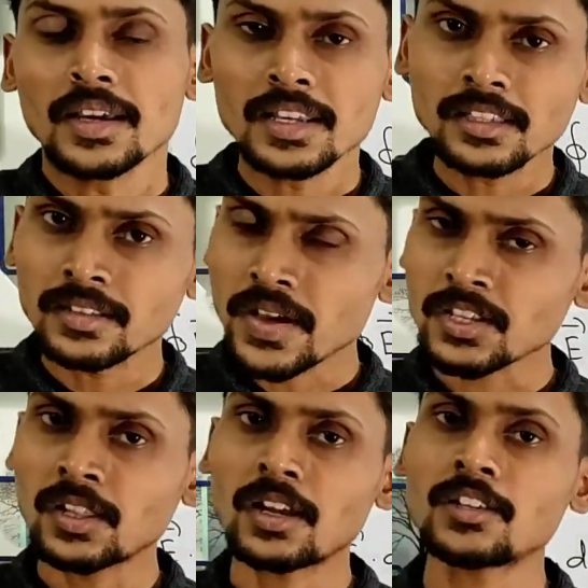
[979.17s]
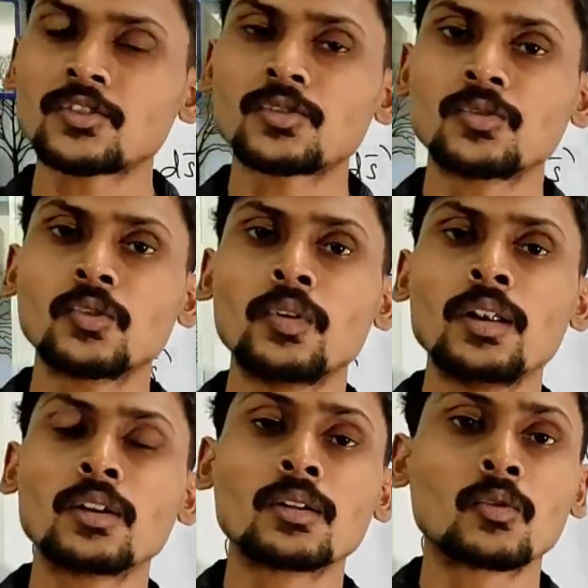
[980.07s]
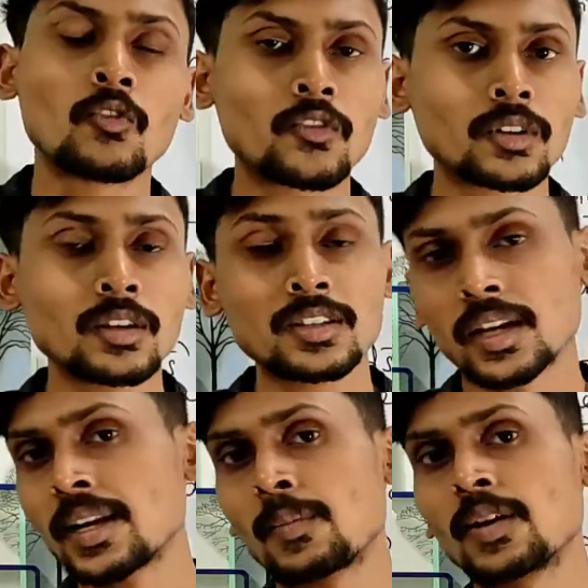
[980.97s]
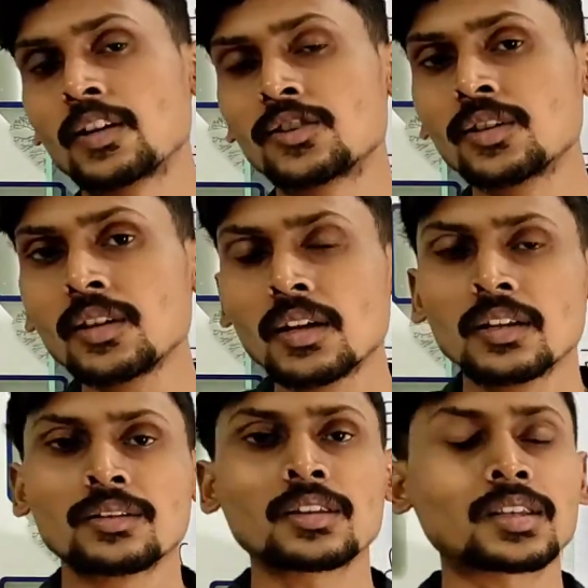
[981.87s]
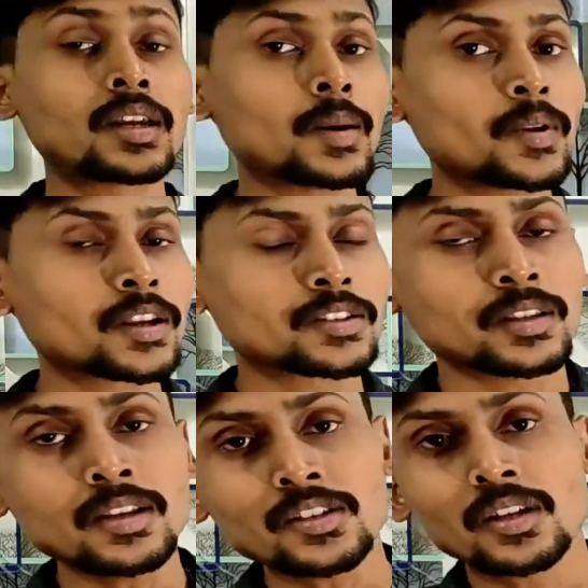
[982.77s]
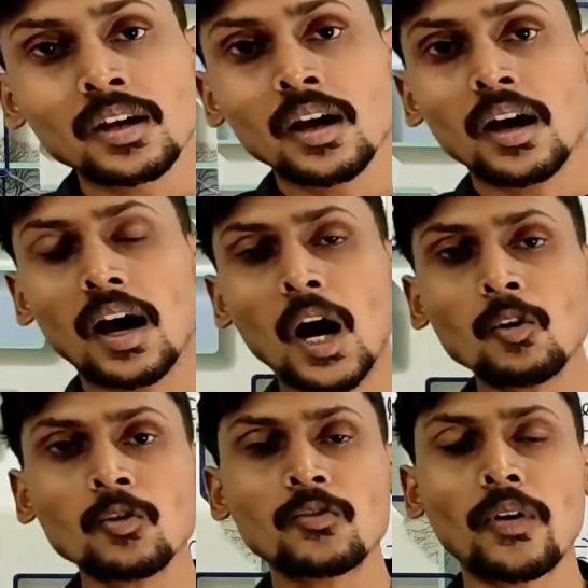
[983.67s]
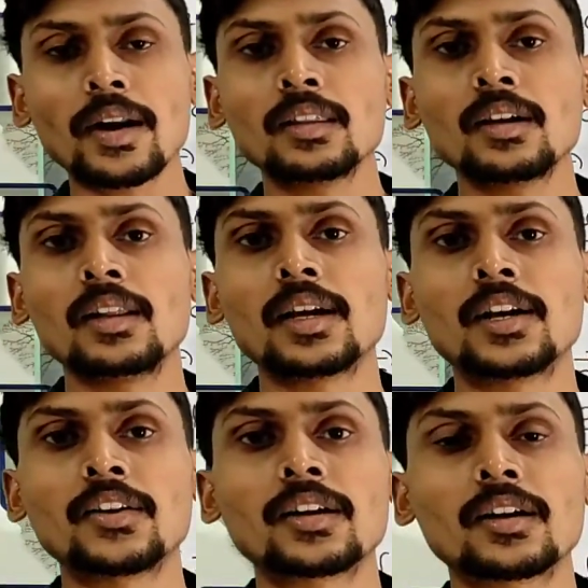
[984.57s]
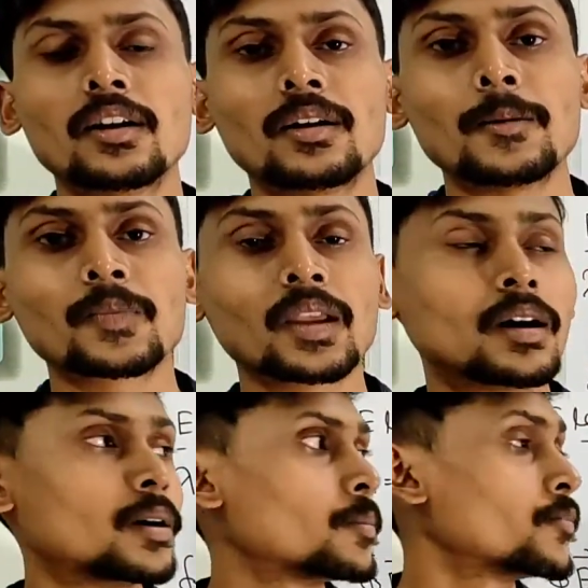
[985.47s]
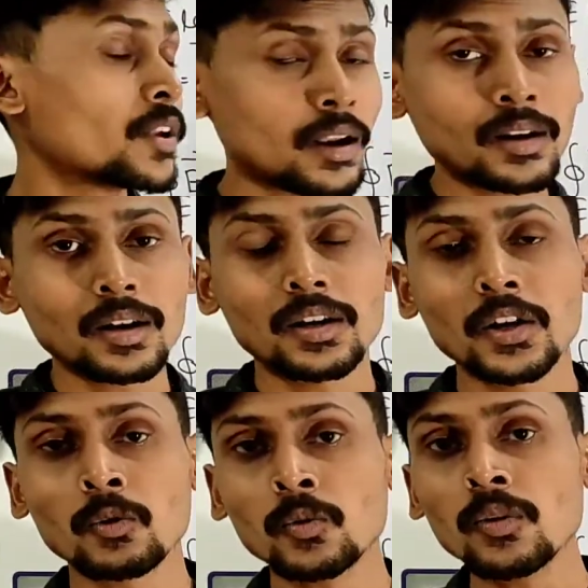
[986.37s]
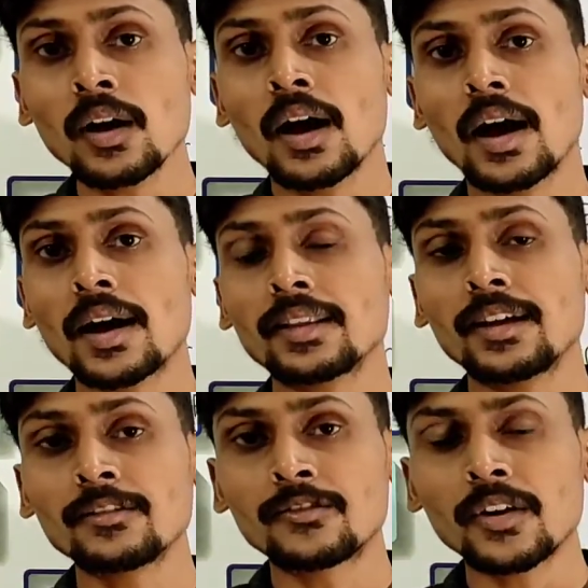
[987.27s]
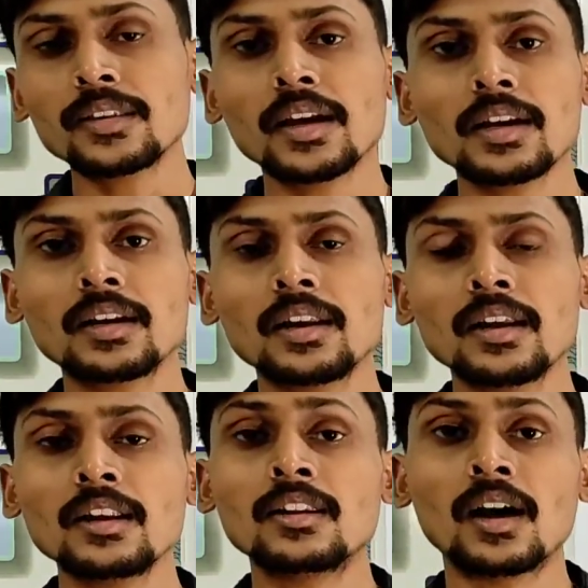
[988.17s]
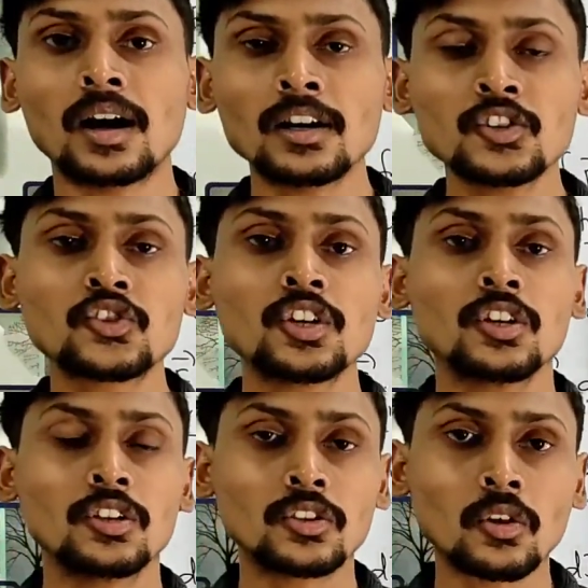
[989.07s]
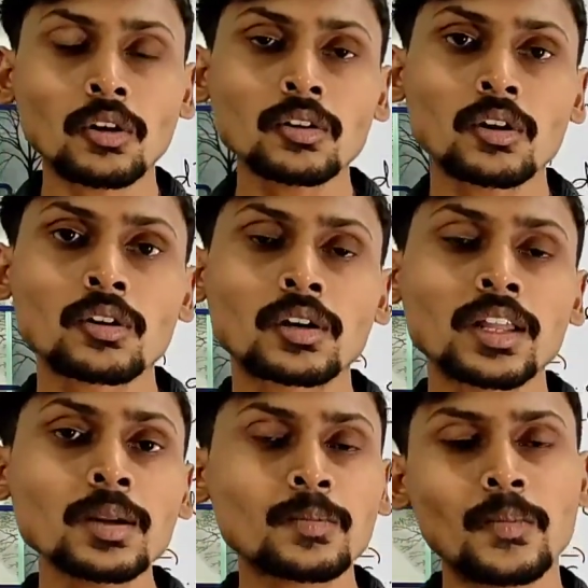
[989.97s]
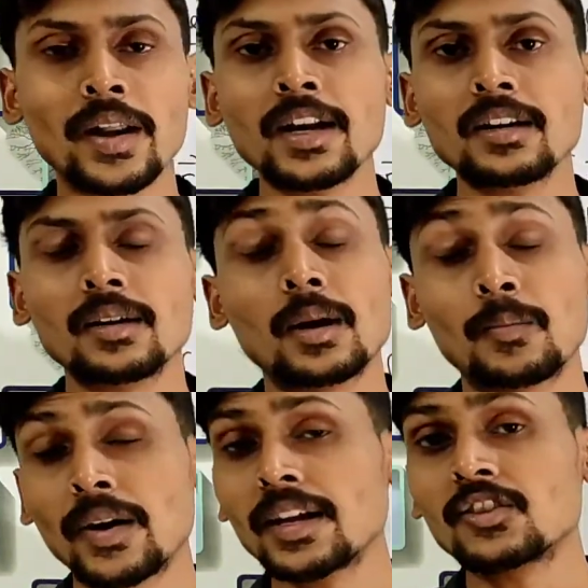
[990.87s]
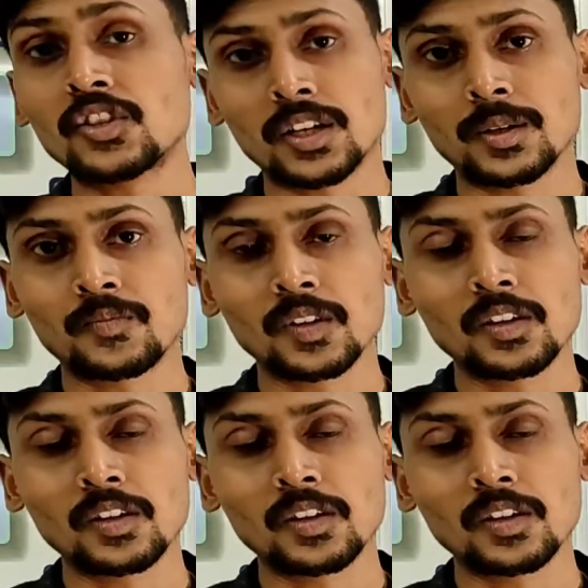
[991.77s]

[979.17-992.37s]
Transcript: In the next class, we will go for the second application. The second application is how to find the electric field due to an infinitely large non-conducting plane sheet.